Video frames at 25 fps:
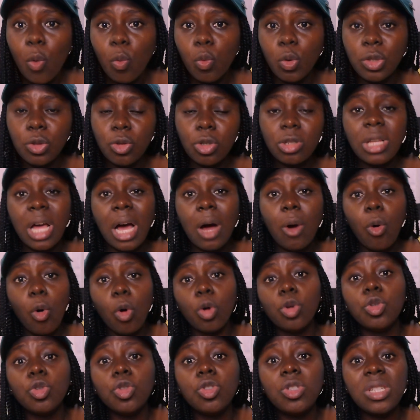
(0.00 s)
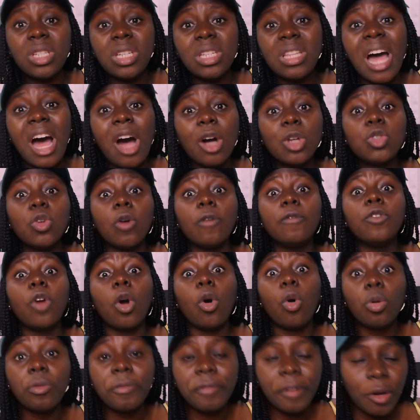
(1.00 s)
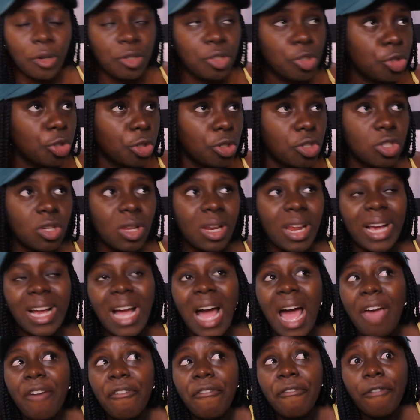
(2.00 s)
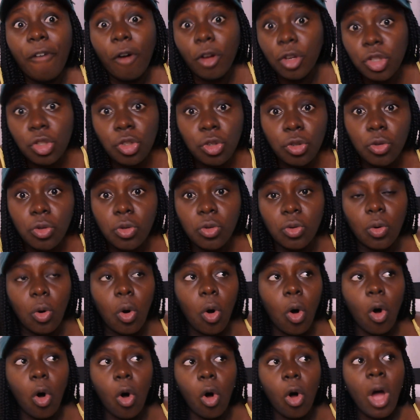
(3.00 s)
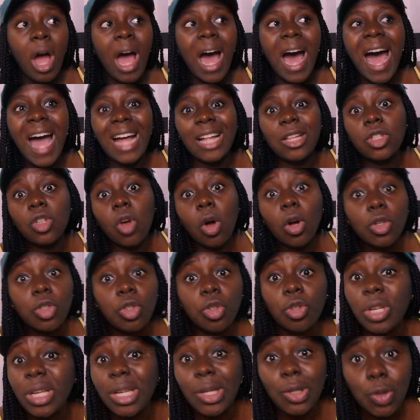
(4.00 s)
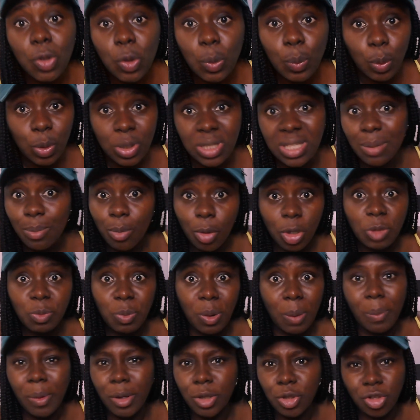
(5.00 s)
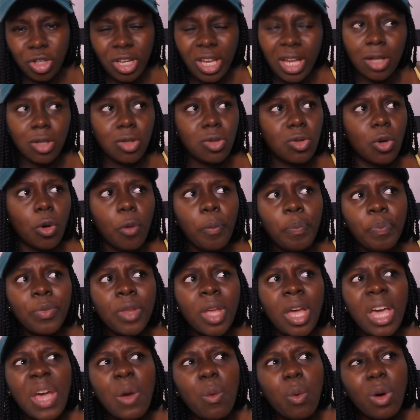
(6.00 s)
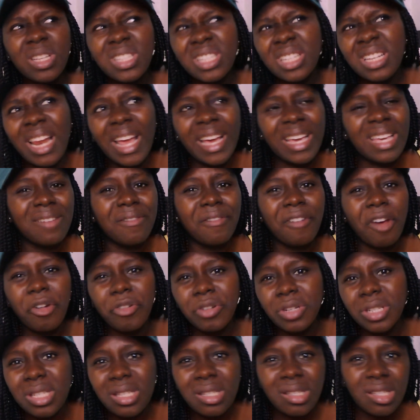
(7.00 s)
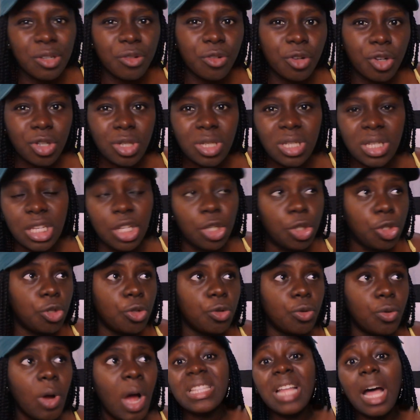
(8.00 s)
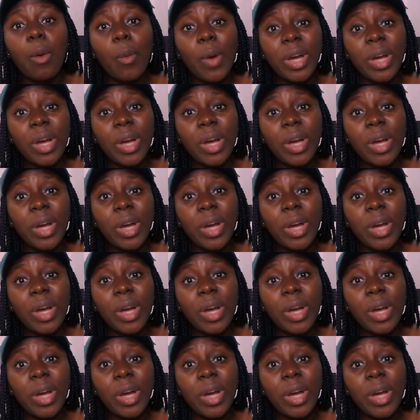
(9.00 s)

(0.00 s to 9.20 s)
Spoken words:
we know that, oh, you did it out of your own volition. It's not like I forced you to, or I talked you into putting much pepper. Do you get? So it wasn't like a very serious issue. Now,